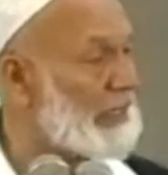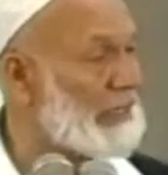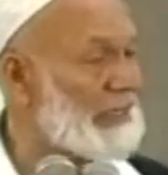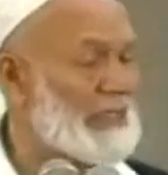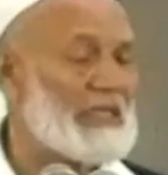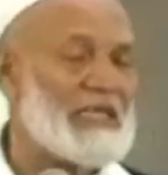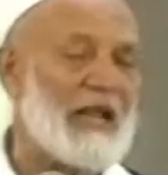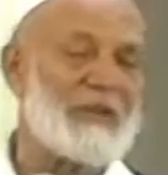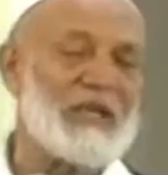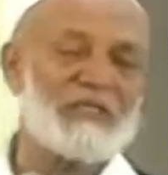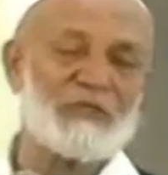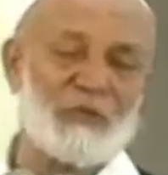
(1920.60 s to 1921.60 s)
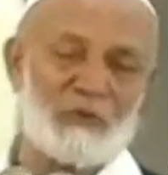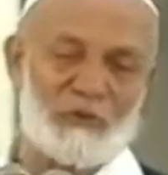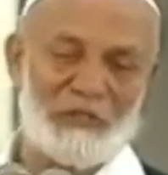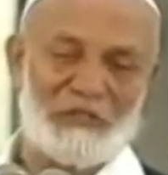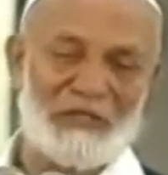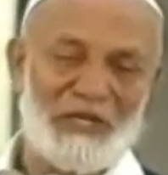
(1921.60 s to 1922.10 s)
Islam has the
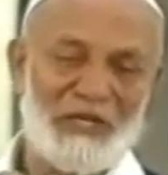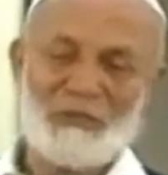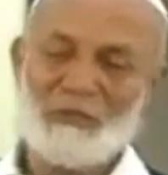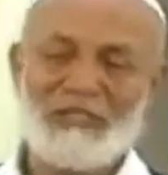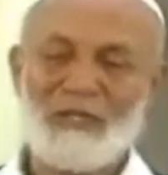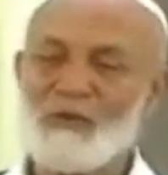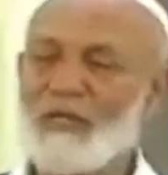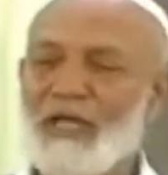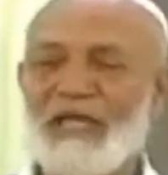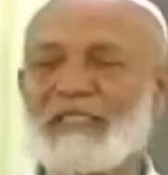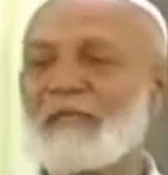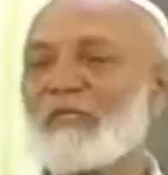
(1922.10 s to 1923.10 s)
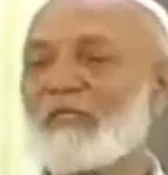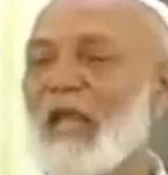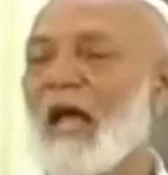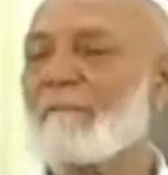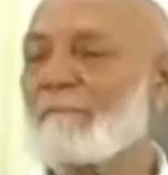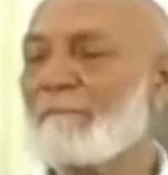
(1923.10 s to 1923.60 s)
solution. So I said, look, accept Islam.